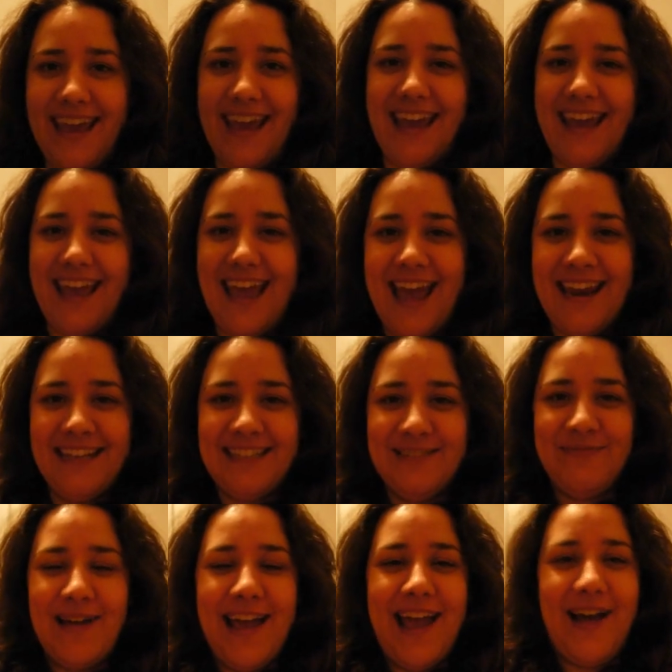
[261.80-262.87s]
Hey again,
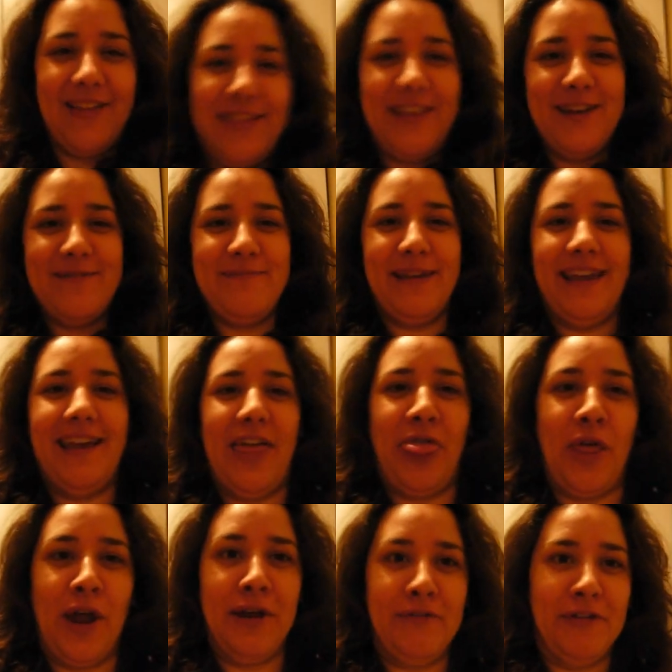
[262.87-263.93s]
it's My Healthier Me. I
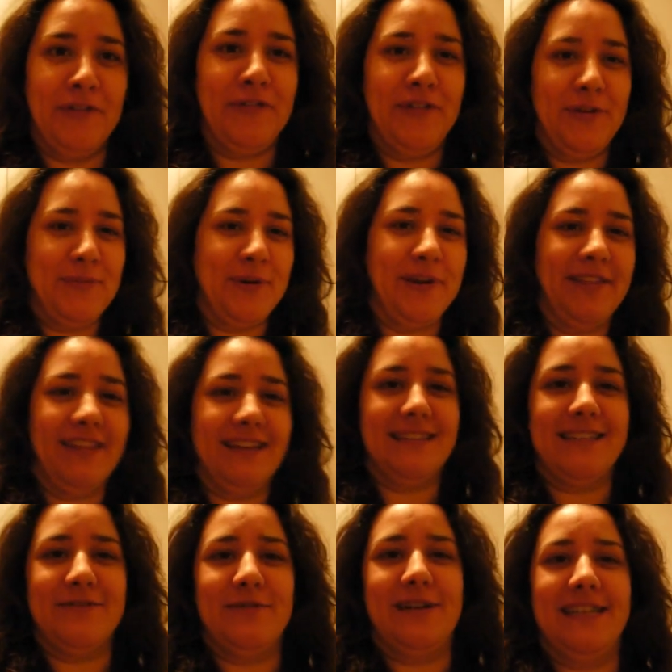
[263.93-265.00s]
thought of a few more
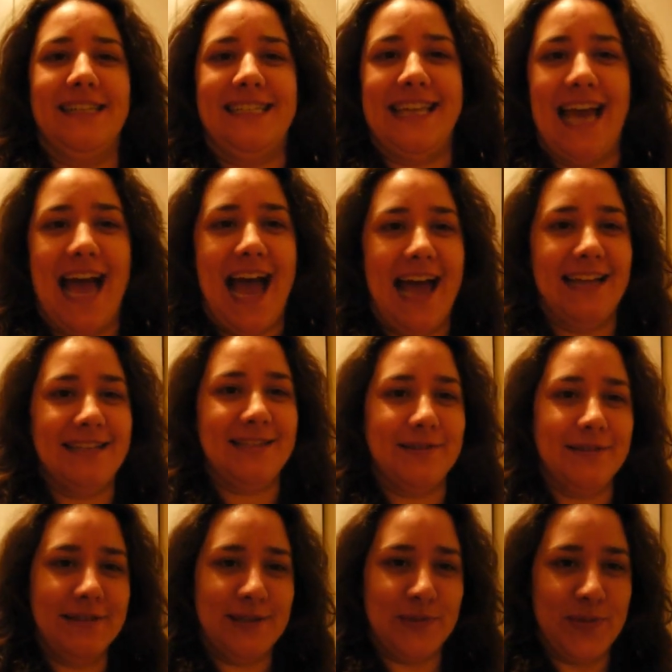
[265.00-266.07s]
things I wanted to add. So
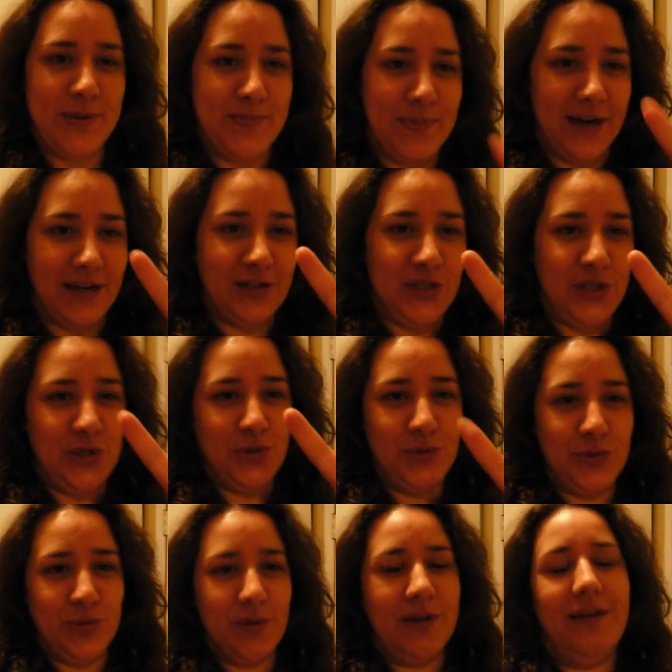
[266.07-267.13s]
this will be part
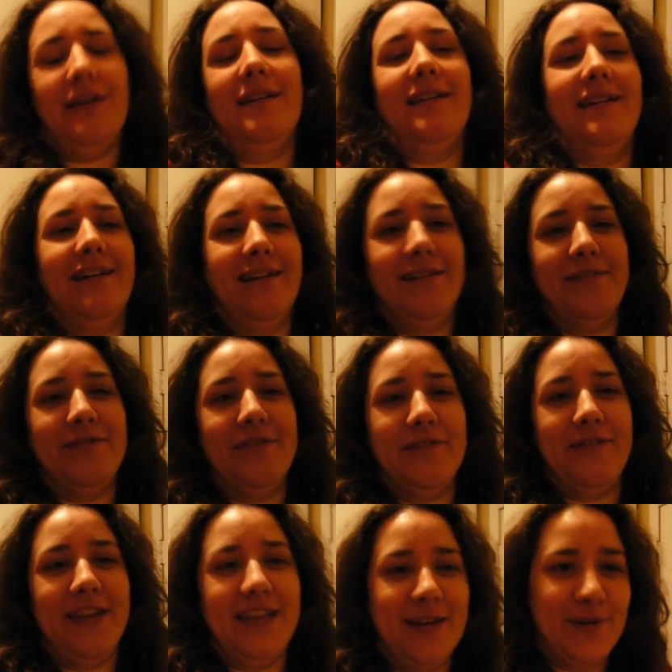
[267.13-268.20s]
2 of the
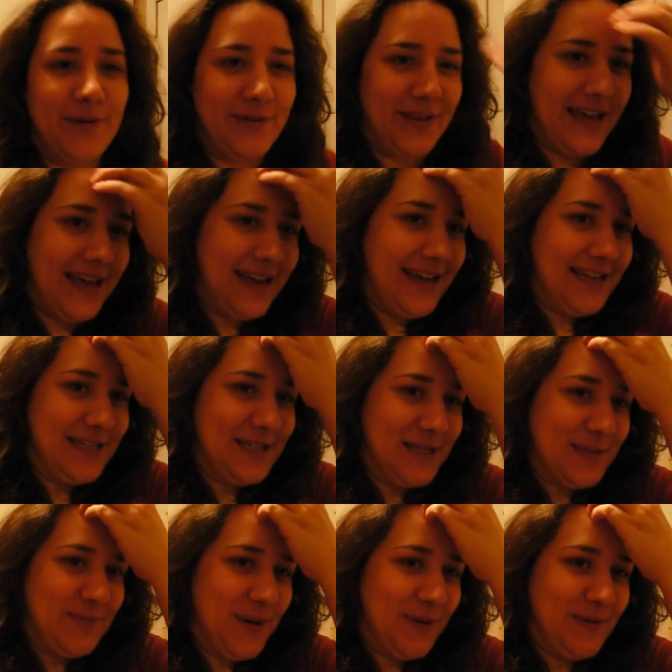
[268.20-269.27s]
video that I
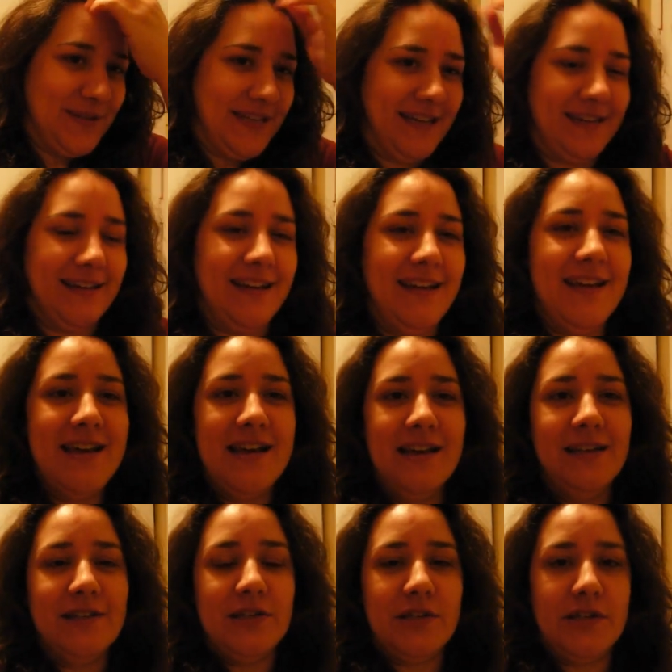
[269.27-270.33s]
just posted.
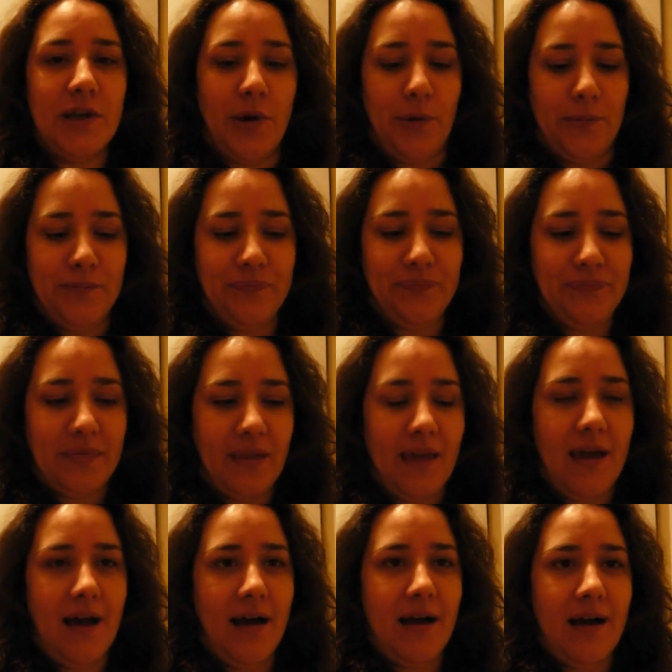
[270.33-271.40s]
So,
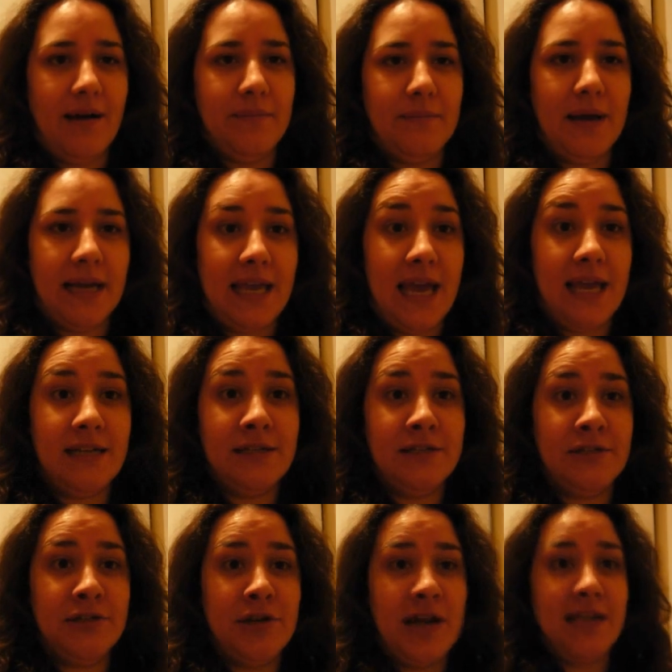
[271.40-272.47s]

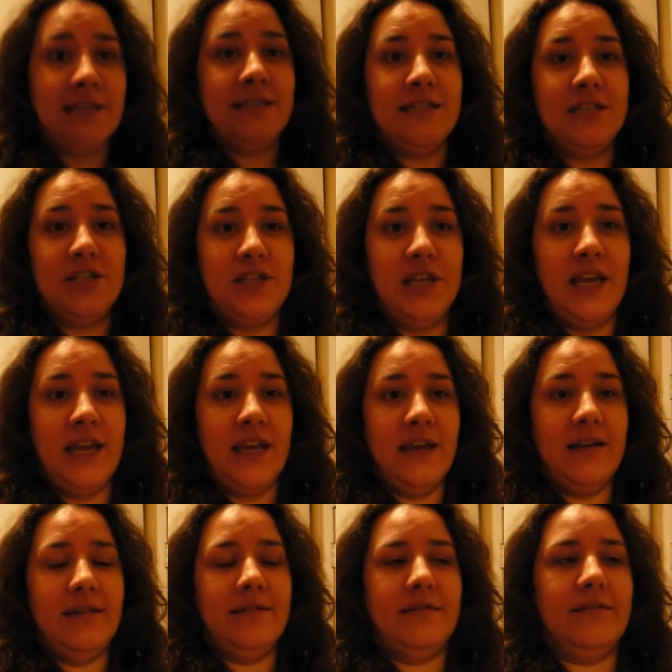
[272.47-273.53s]
again,
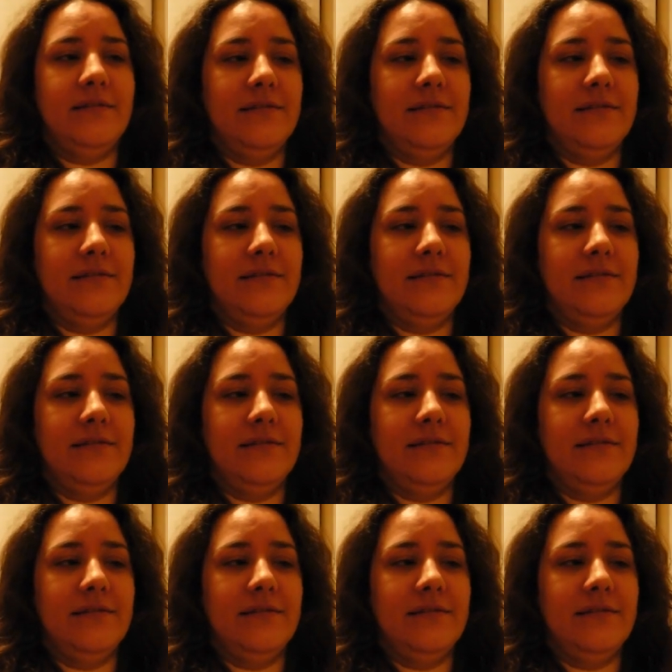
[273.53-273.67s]
transitioning,